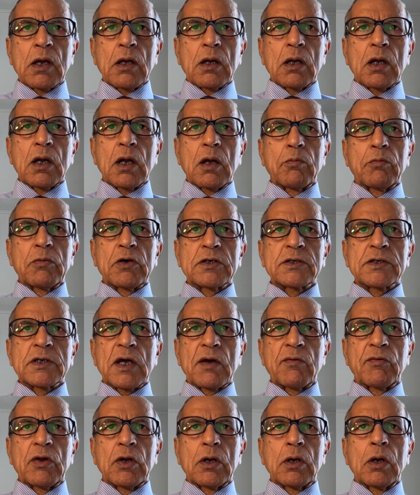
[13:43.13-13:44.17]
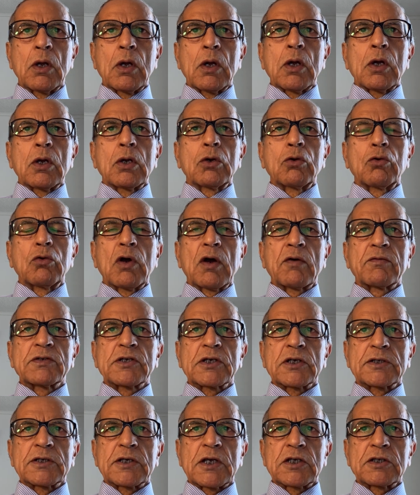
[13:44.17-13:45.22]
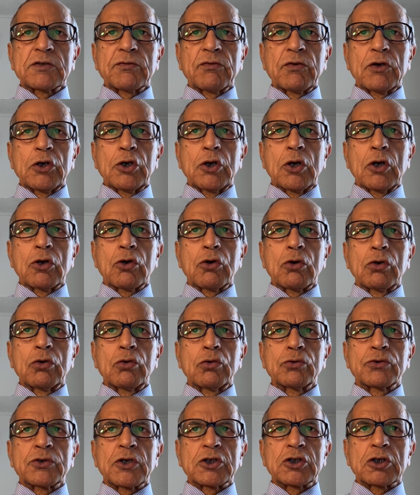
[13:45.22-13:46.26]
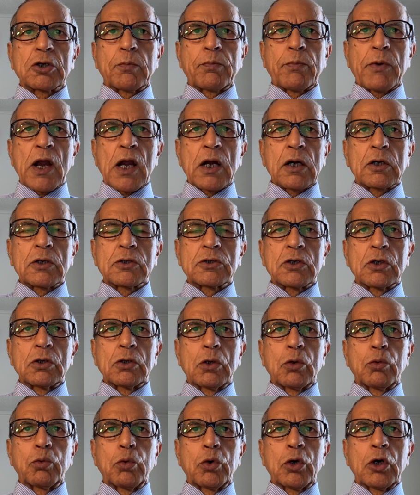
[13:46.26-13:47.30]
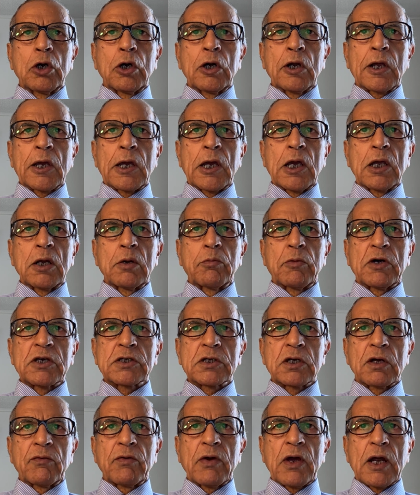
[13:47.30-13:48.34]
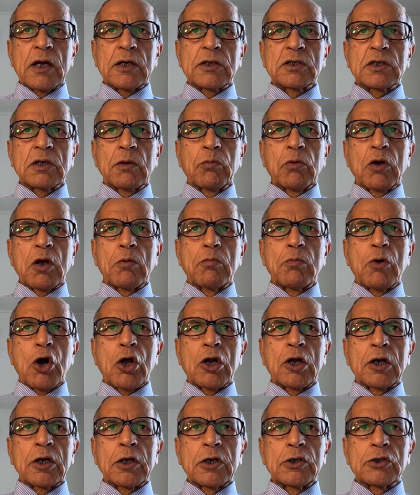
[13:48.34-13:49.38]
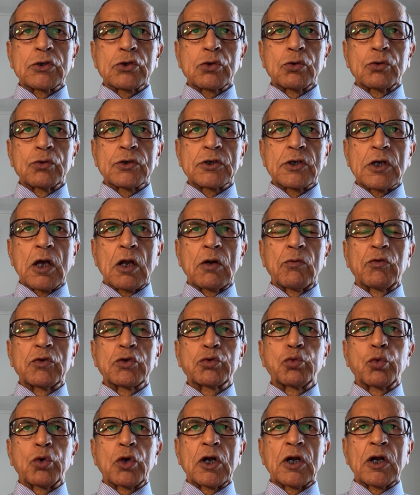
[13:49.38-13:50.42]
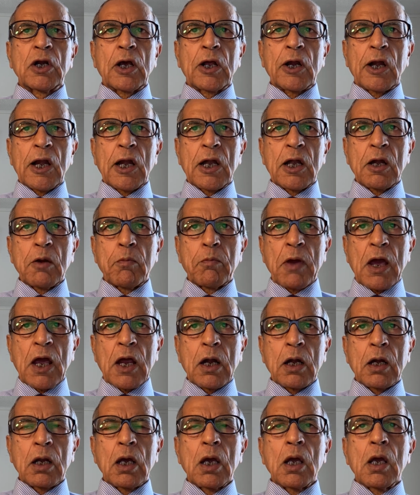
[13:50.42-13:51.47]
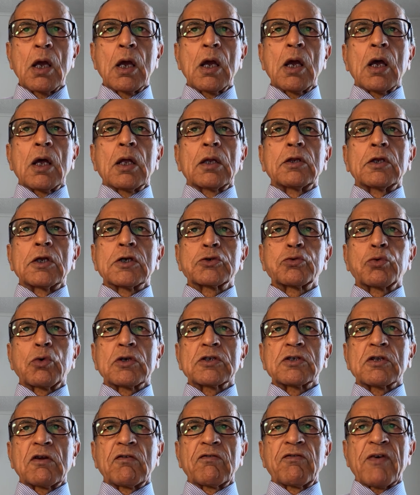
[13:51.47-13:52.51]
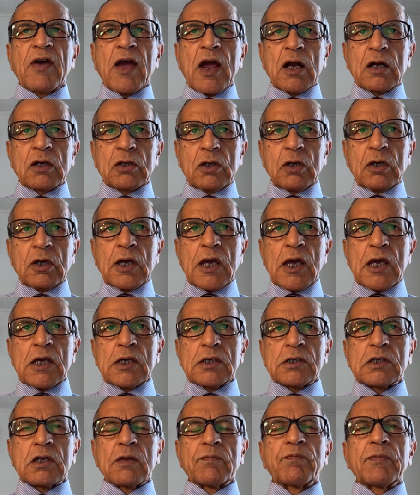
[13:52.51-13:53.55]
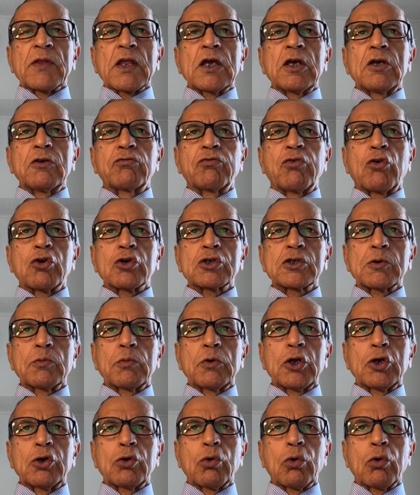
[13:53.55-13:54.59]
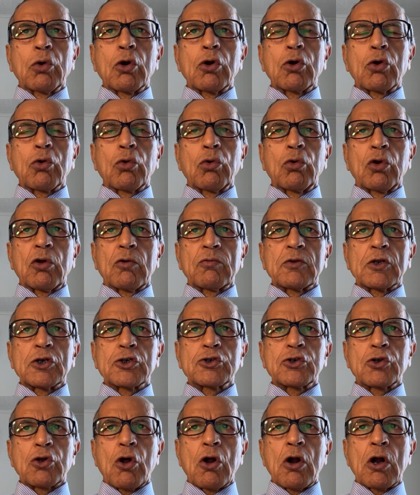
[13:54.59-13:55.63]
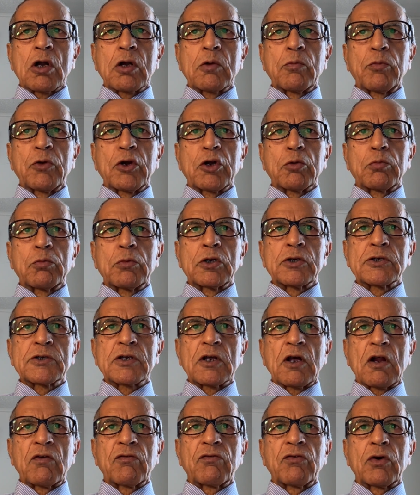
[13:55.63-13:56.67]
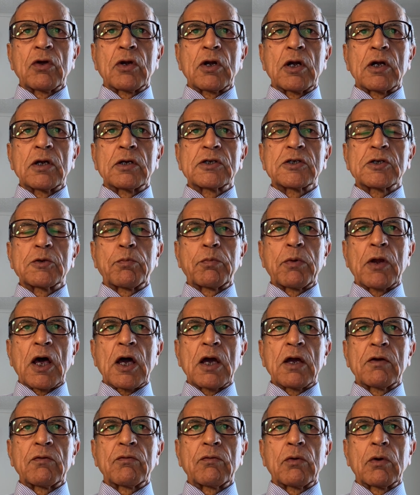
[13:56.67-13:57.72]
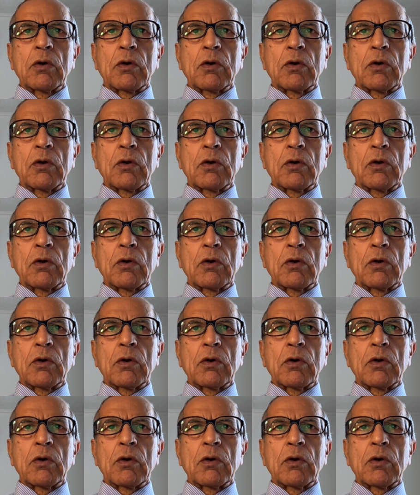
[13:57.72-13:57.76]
Number 7. To have successfully introduced such a practice in the world, Cain must have had some commodities to sell which were in great demand. This was in fact the case. He forcibly took control of the salt, bitumen, sulfur, and supply